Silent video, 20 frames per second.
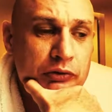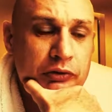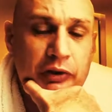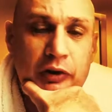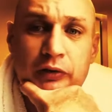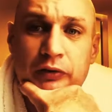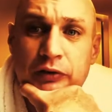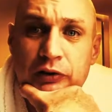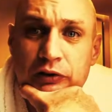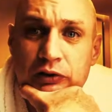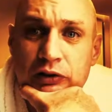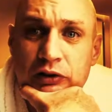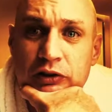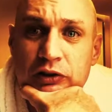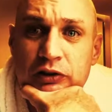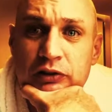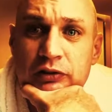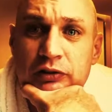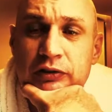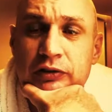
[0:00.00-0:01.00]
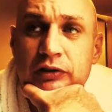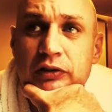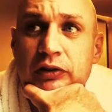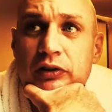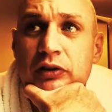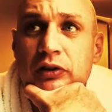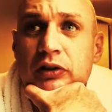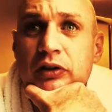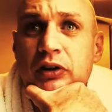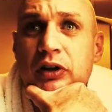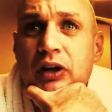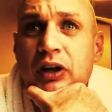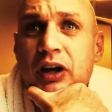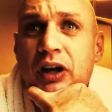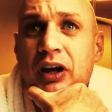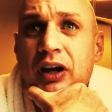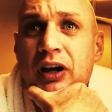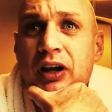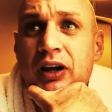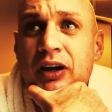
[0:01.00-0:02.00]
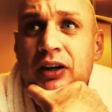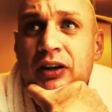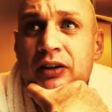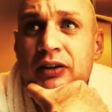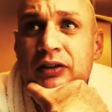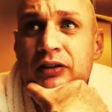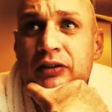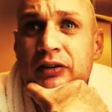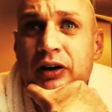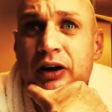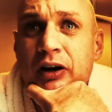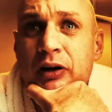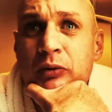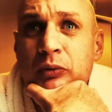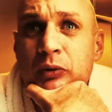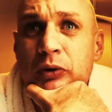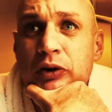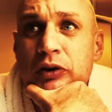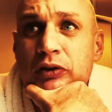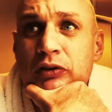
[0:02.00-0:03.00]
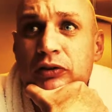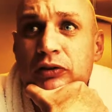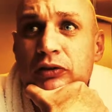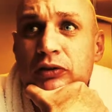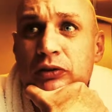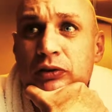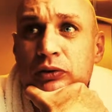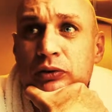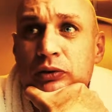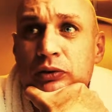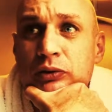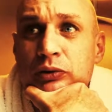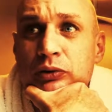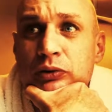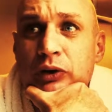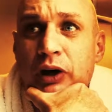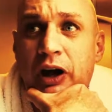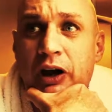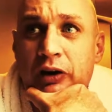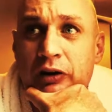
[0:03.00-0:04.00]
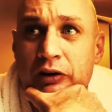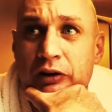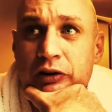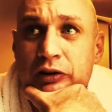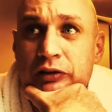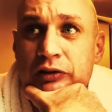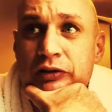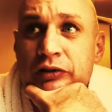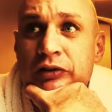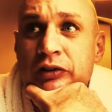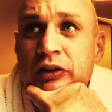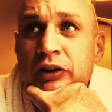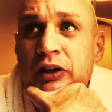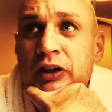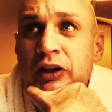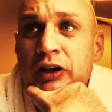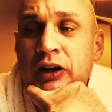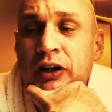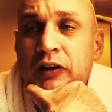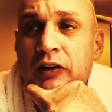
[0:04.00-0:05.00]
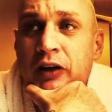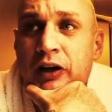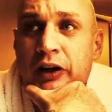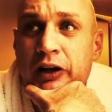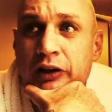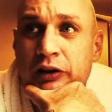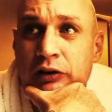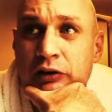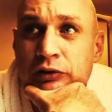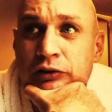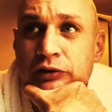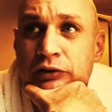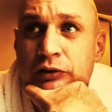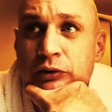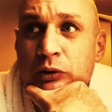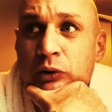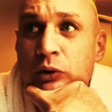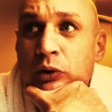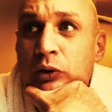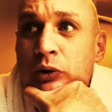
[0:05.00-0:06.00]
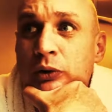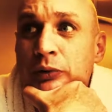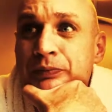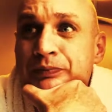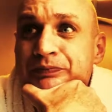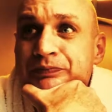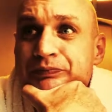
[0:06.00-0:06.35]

Selfridges, and I went to Harrods, the Lego store.